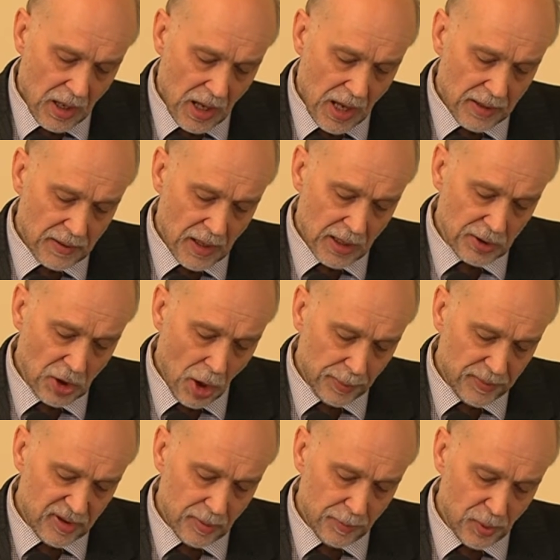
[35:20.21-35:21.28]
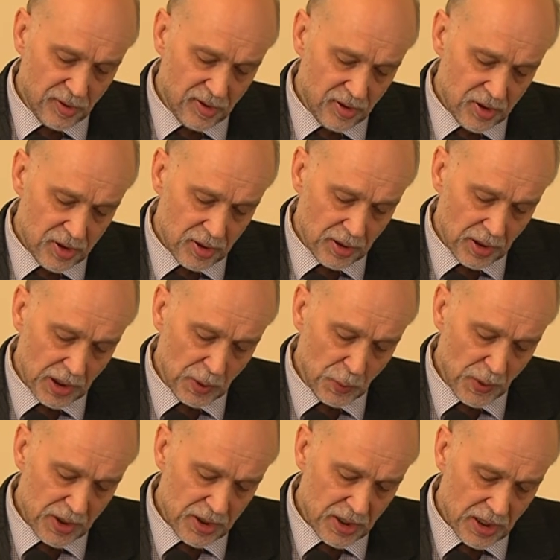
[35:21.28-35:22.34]
and adopts a position in
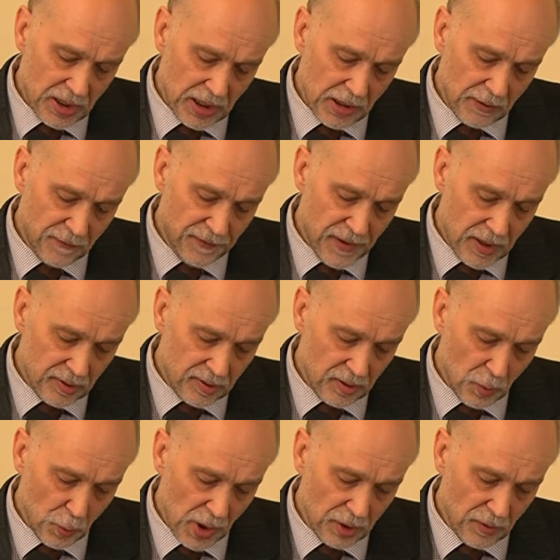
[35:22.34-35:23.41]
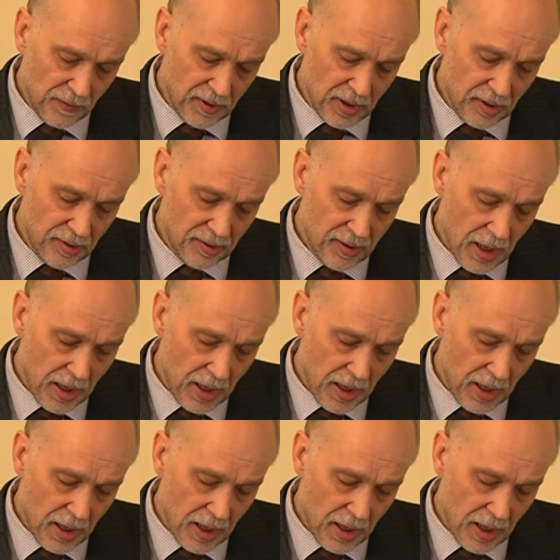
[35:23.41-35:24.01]
which he can face one of the